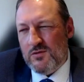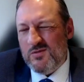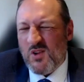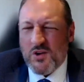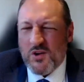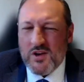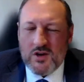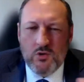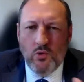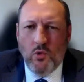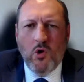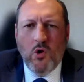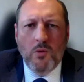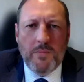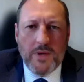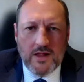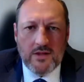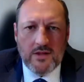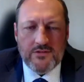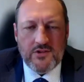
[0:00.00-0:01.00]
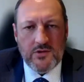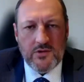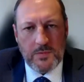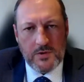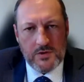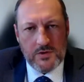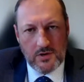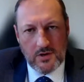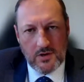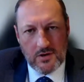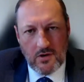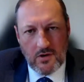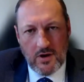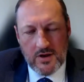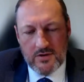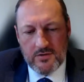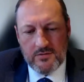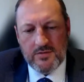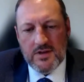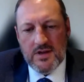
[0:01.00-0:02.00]
not ignore balances, but you could
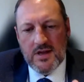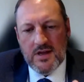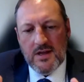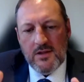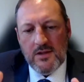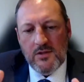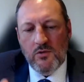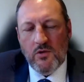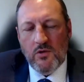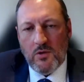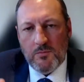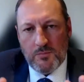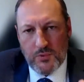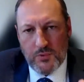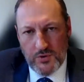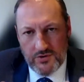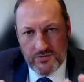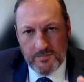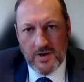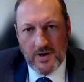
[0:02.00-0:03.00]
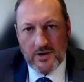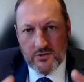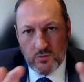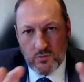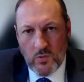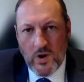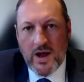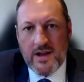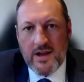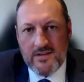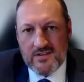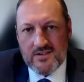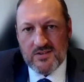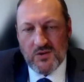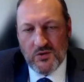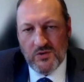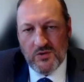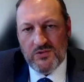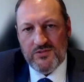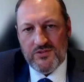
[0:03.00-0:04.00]
kind of not put as much weight
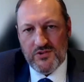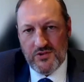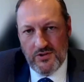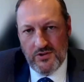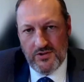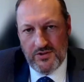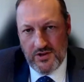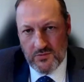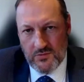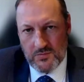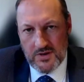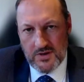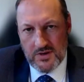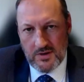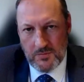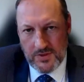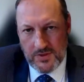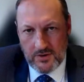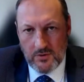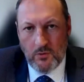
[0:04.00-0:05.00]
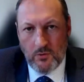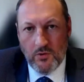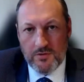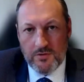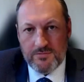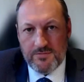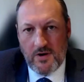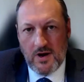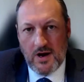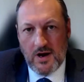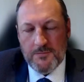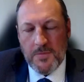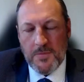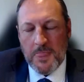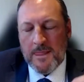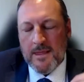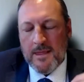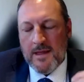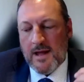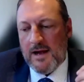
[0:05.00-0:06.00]
on certain things within an audit file.
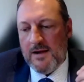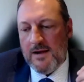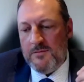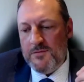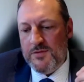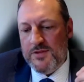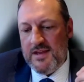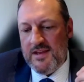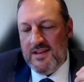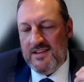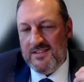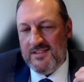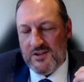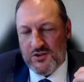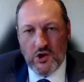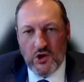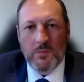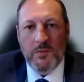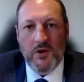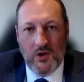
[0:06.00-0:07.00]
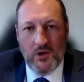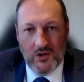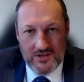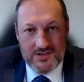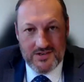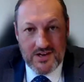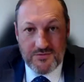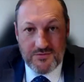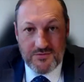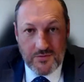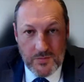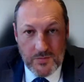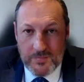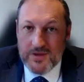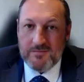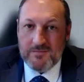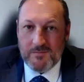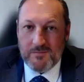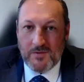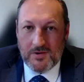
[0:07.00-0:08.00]
The terminology from
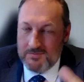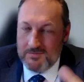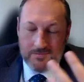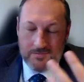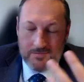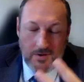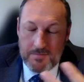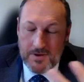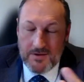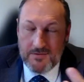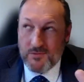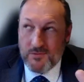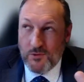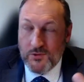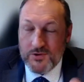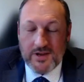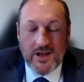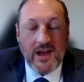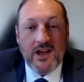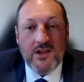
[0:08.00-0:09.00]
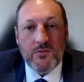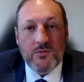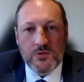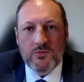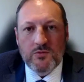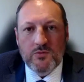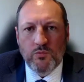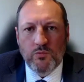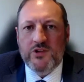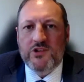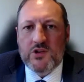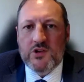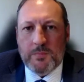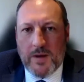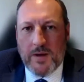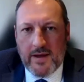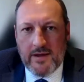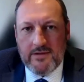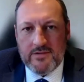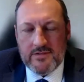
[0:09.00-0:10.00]
my big 4 days was
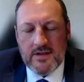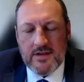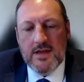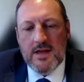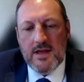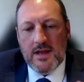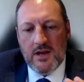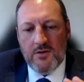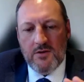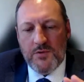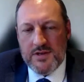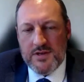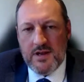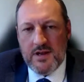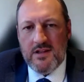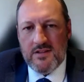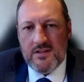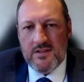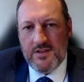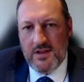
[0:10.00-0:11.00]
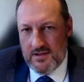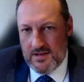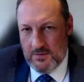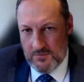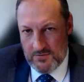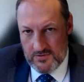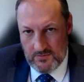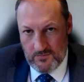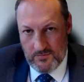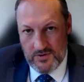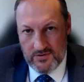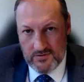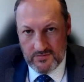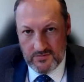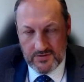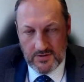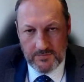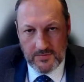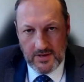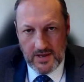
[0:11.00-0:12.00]
risk-based. If we didn't think there was a risk
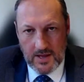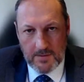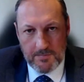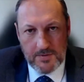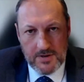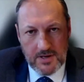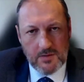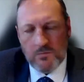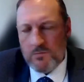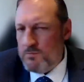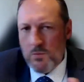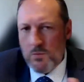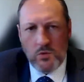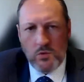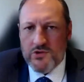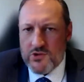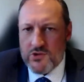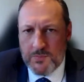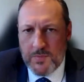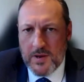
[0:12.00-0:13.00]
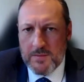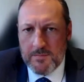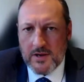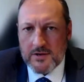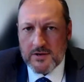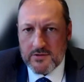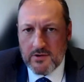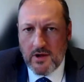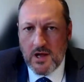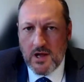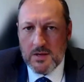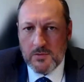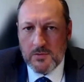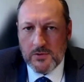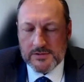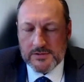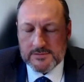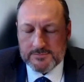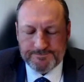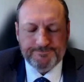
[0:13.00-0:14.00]
of something happening, we wouldn't spend much time
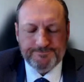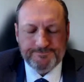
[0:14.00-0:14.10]
on it.